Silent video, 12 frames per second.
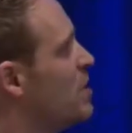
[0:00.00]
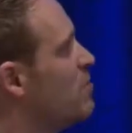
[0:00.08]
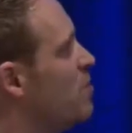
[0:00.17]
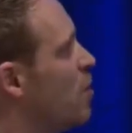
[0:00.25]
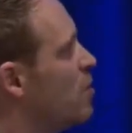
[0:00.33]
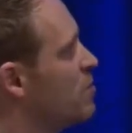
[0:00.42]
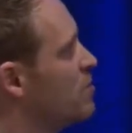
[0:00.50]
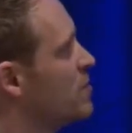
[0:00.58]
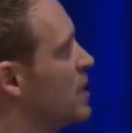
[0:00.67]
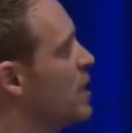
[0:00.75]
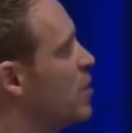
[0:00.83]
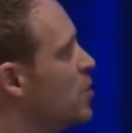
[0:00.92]
involved,
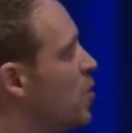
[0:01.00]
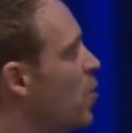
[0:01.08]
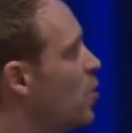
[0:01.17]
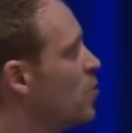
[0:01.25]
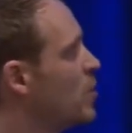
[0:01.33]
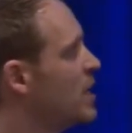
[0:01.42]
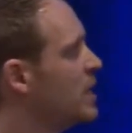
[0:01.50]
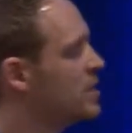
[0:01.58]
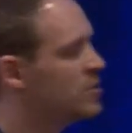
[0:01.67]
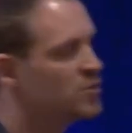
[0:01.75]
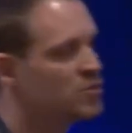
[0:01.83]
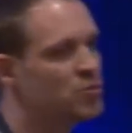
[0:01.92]
and our goal really
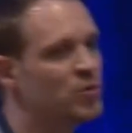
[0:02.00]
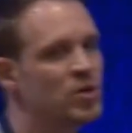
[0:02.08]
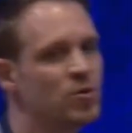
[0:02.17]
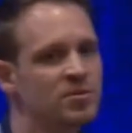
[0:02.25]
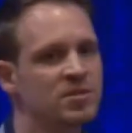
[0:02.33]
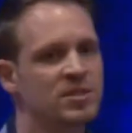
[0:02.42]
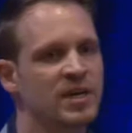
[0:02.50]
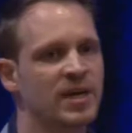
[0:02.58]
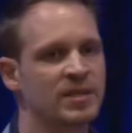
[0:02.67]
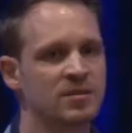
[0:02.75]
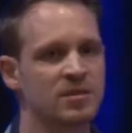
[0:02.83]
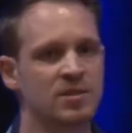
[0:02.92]
is to
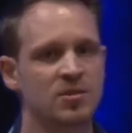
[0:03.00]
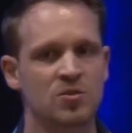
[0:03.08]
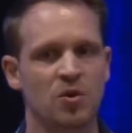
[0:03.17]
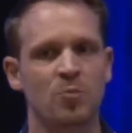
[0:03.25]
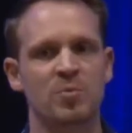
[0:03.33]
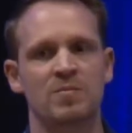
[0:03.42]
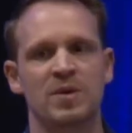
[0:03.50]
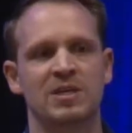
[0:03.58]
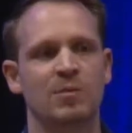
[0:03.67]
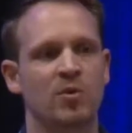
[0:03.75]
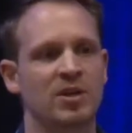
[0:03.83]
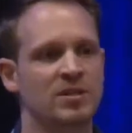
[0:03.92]
elucidate these terpene
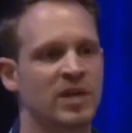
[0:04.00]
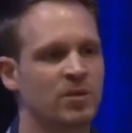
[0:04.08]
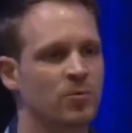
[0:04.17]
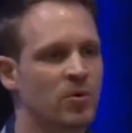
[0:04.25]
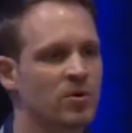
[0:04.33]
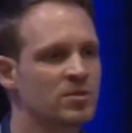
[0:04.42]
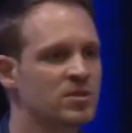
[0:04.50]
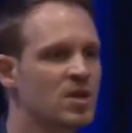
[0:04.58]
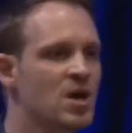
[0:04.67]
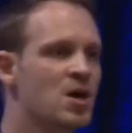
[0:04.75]
metabolic networks